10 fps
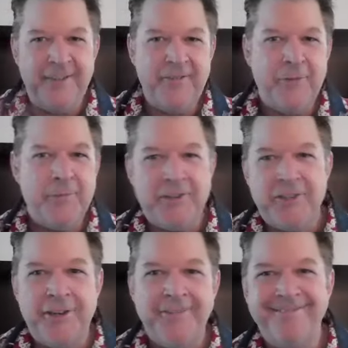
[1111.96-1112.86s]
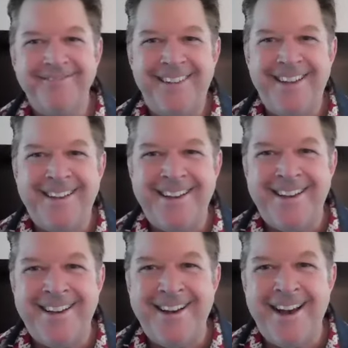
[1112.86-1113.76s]
you very much, sir. Sure. And
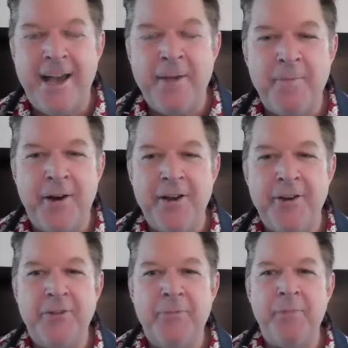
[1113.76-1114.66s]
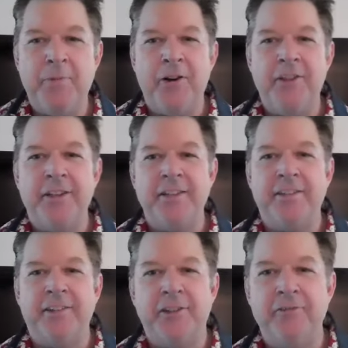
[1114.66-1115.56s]
uh, I'm honored to be a part of
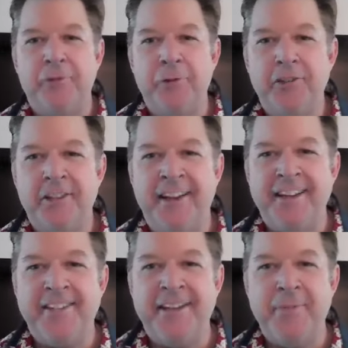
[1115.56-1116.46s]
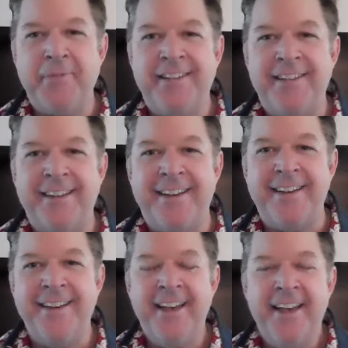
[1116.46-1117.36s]
this and looking forward to the next steps. And
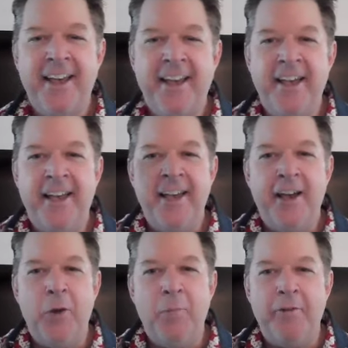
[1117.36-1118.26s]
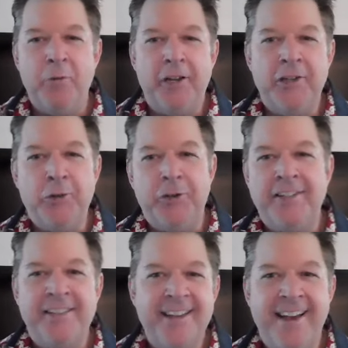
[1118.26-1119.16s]
uh, hope everyone
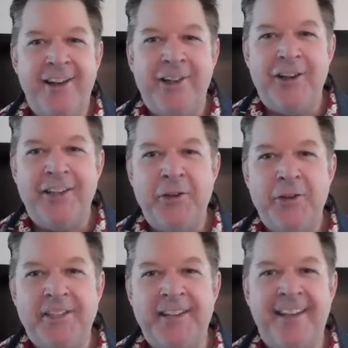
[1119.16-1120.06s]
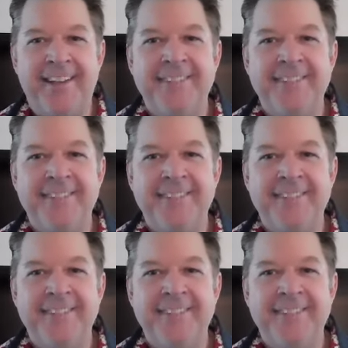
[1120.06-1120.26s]
enjoys Outlaw in the USA.